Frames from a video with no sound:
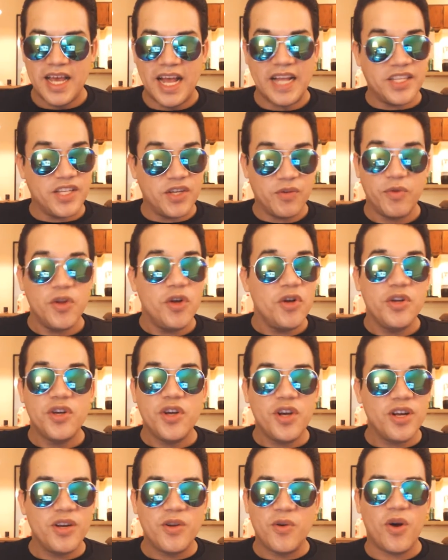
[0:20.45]
It's a real
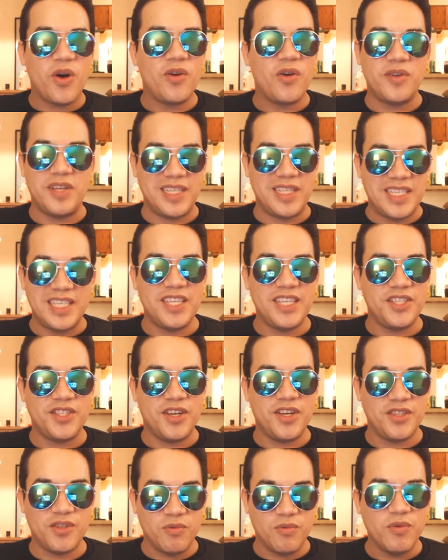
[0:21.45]
good quality
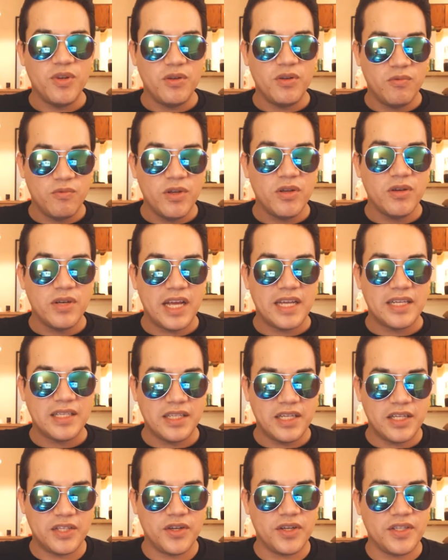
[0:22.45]
T-shirt. It's a real, real
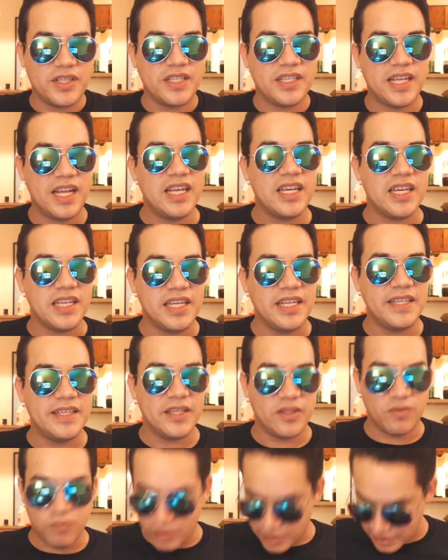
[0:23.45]
nice T-shirt. It's a
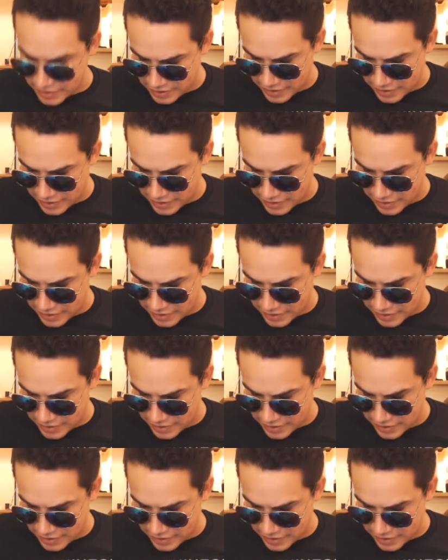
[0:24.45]
telekinesis one.